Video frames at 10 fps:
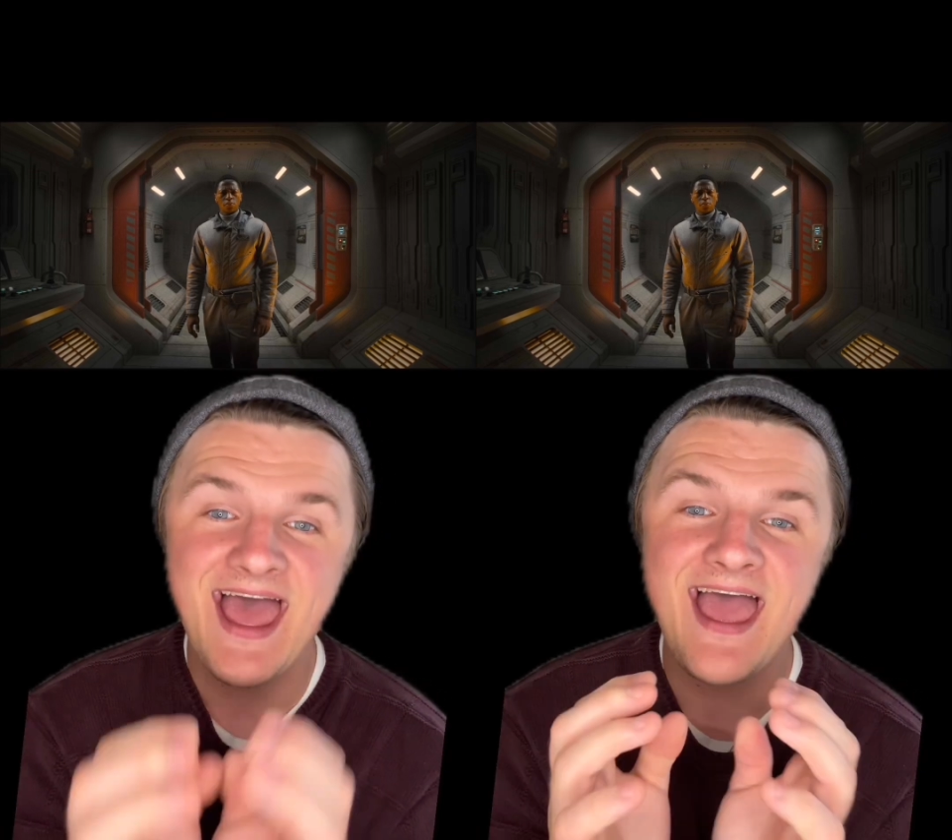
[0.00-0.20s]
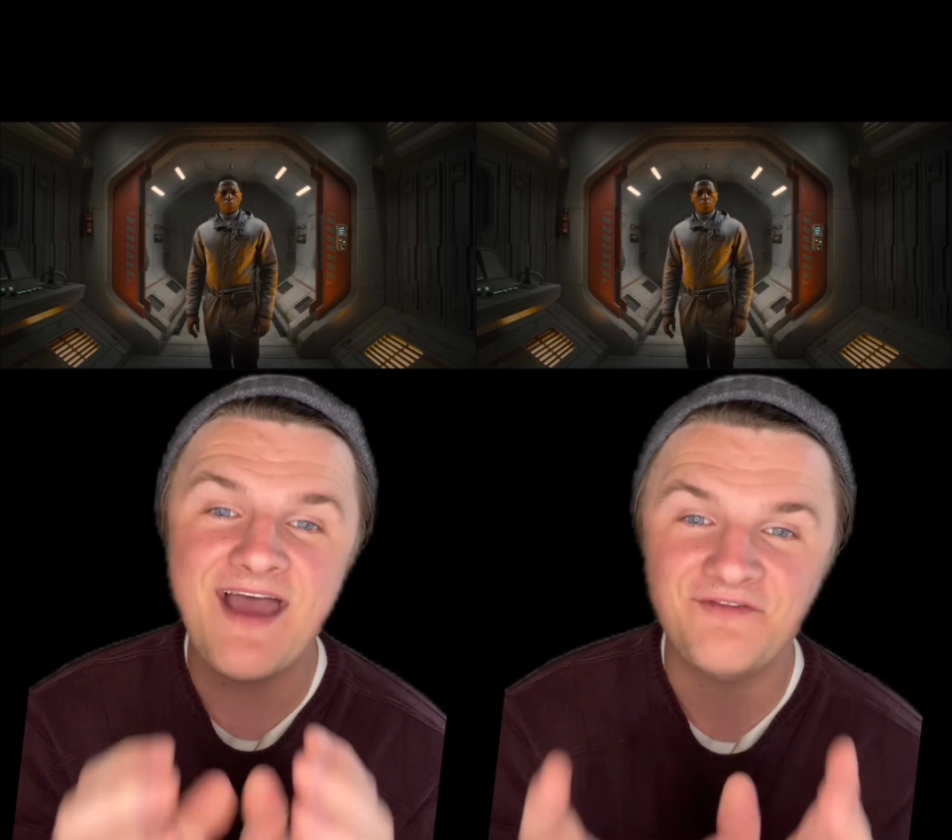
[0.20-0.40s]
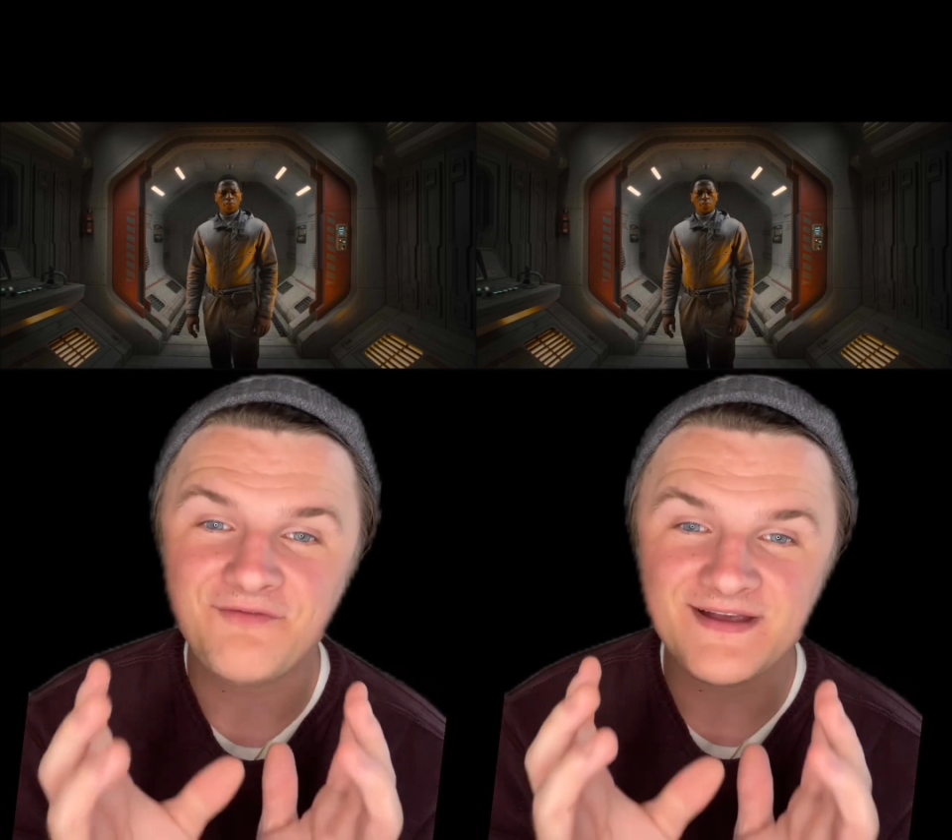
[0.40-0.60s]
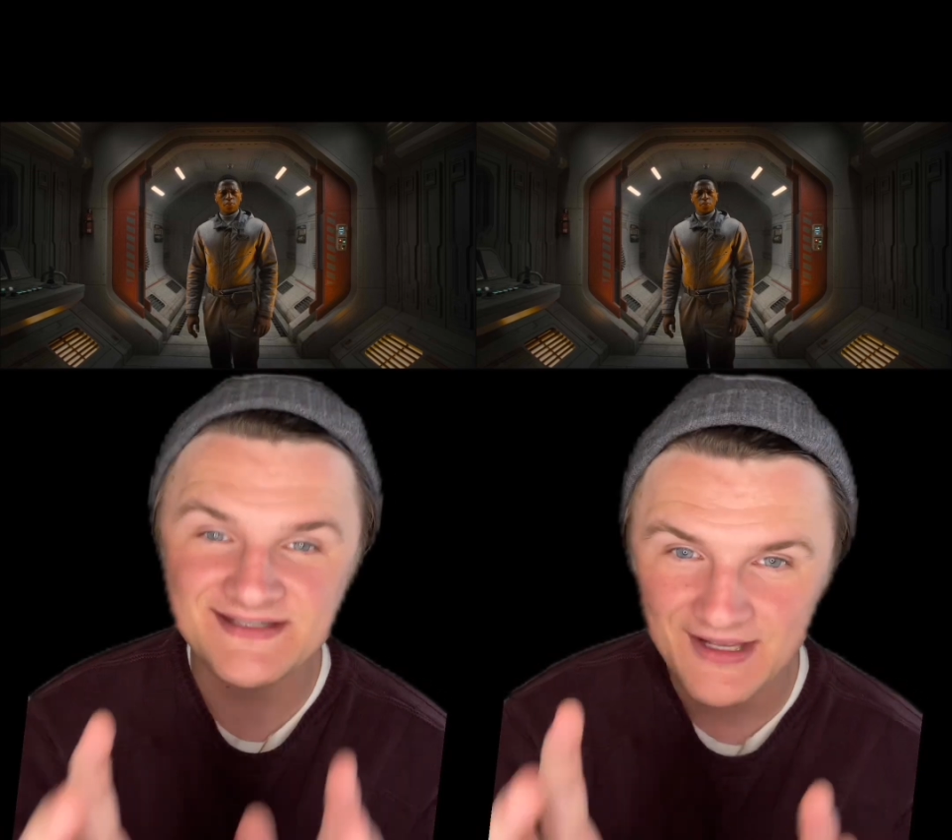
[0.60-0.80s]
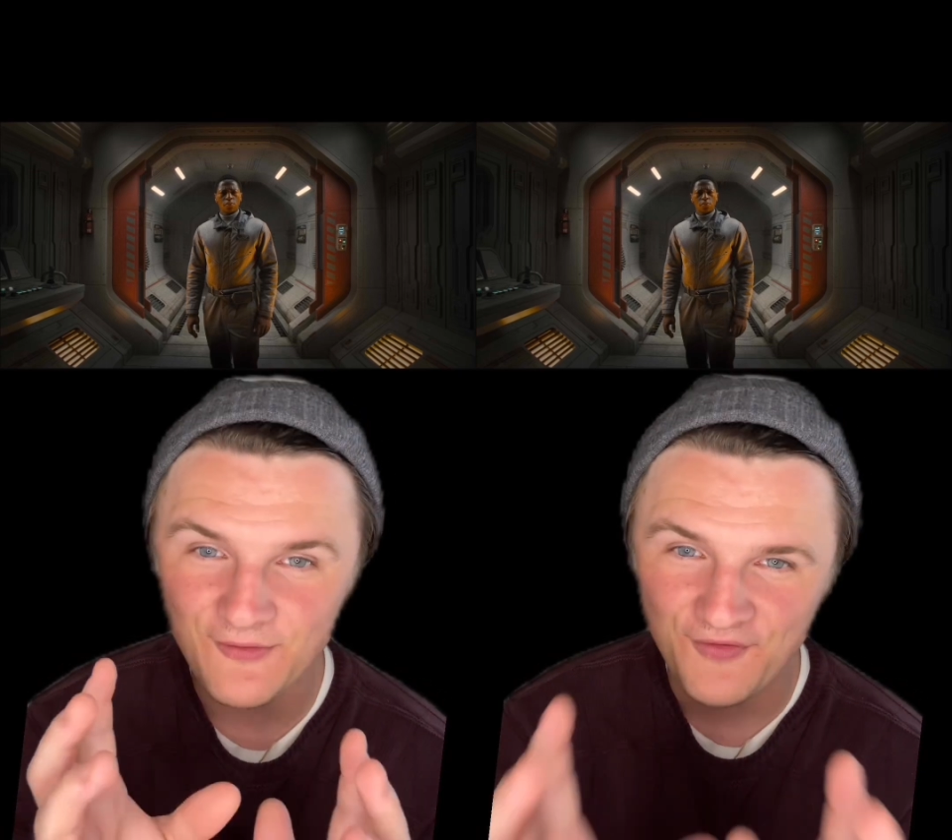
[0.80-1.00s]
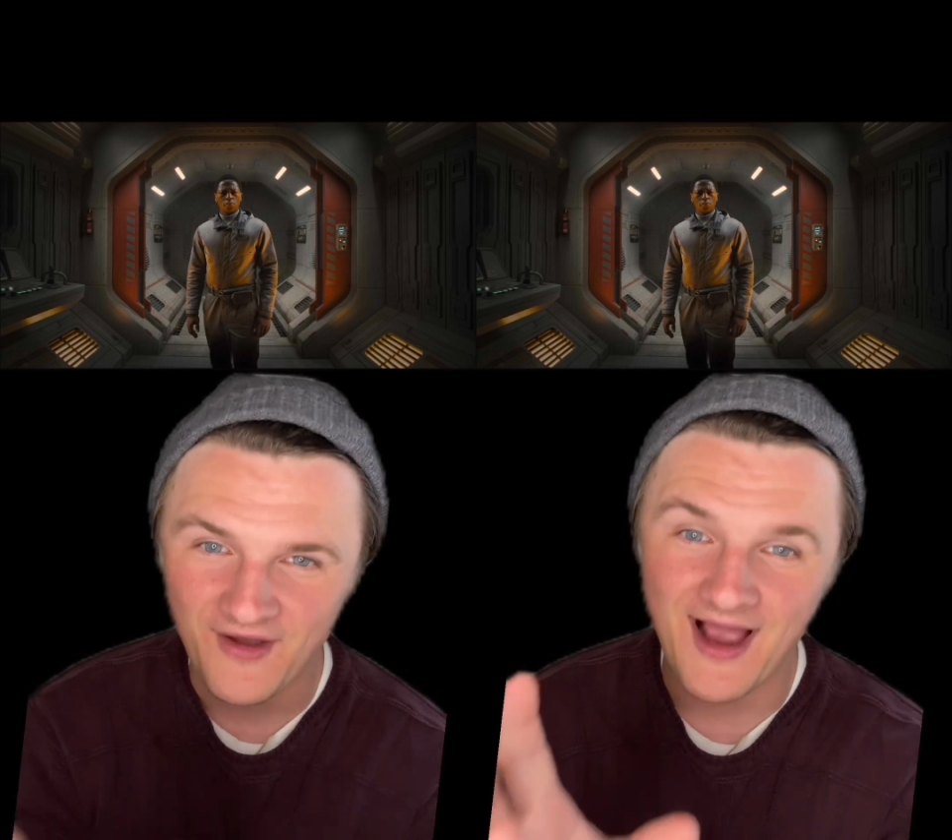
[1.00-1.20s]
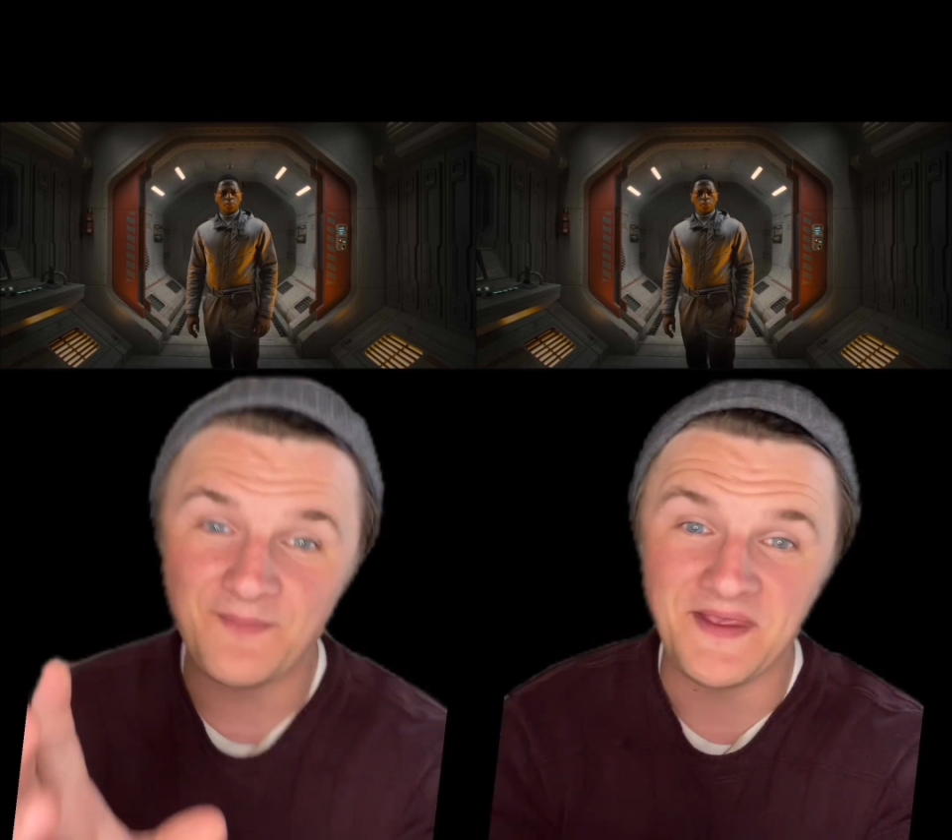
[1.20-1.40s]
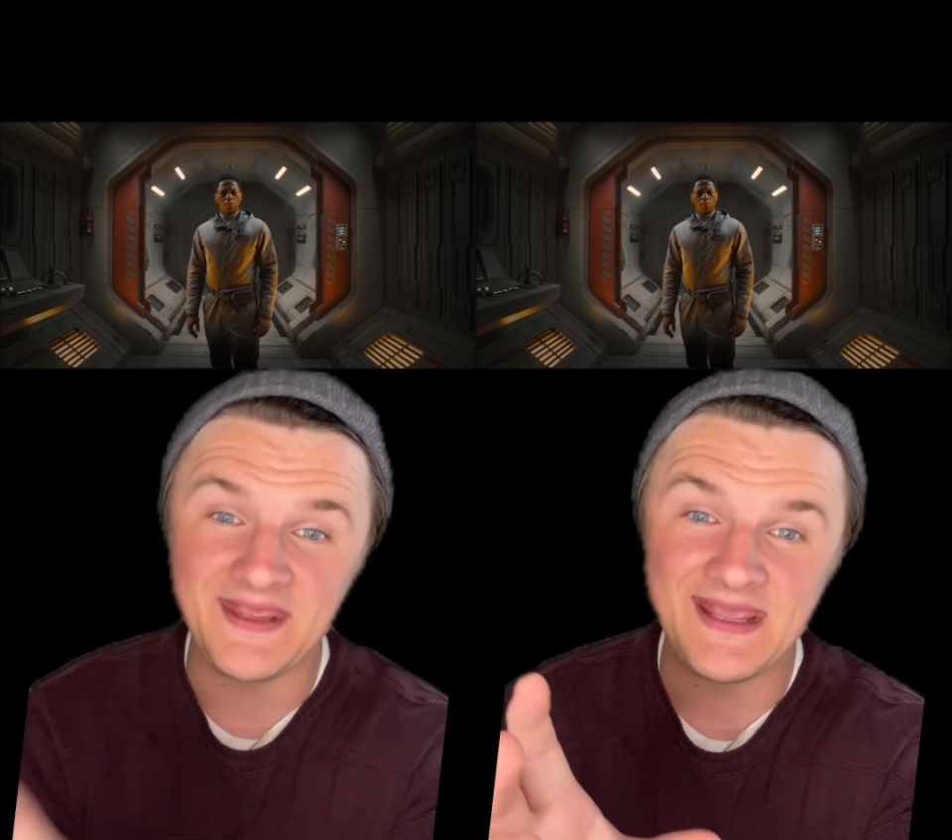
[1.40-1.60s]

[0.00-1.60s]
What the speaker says: every single time he